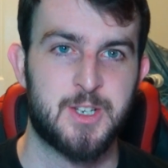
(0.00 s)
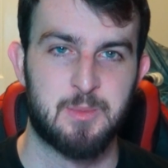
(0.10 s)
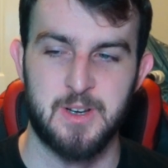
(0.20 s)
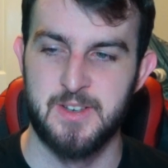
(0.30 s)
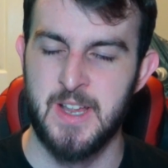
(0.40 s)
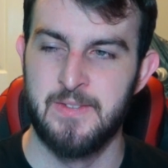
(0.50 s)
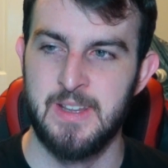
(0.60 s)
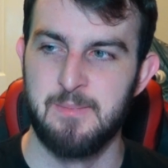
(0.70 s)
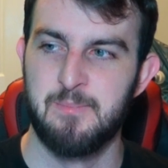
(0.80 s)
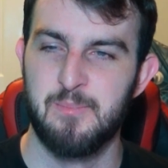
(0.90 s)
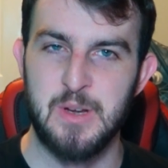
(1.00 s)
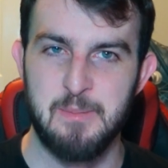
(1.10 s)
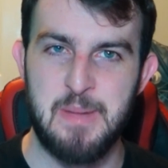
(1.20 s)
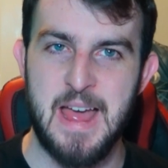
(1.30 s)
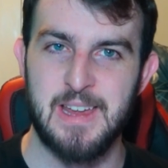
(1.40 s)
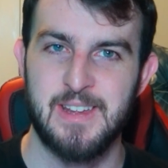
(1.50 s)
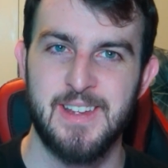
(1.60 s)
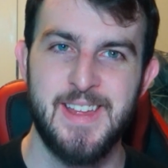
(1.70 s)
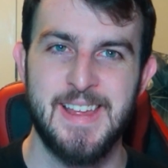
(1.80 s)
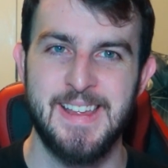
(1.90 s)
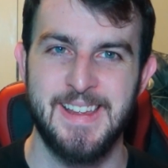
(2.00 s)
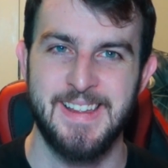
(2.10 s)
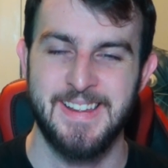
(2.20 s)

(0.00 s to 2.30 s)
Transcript: get rich, I'm going to definitely bring it back.